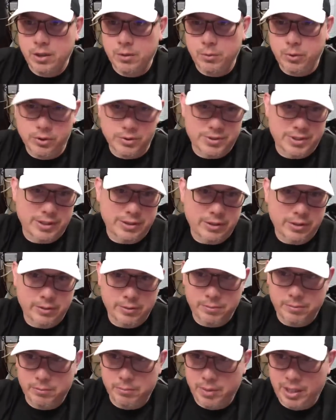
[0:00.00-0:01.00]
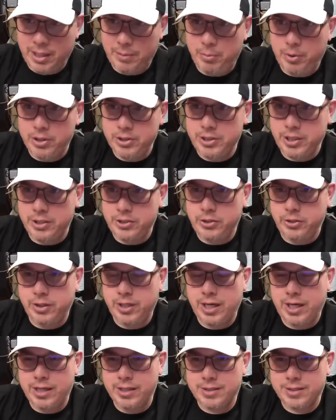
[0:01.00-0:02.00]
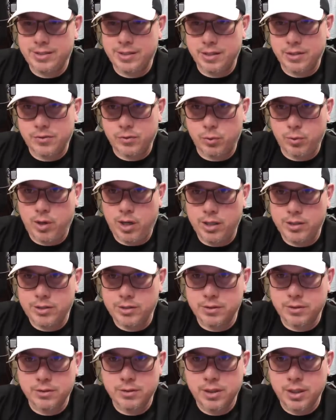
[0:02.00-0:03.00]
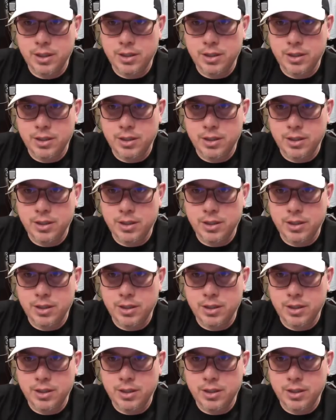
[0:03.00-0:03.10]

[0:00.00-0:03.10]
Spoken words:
We'll see though. But I appreciate you guys. Thanks for watching.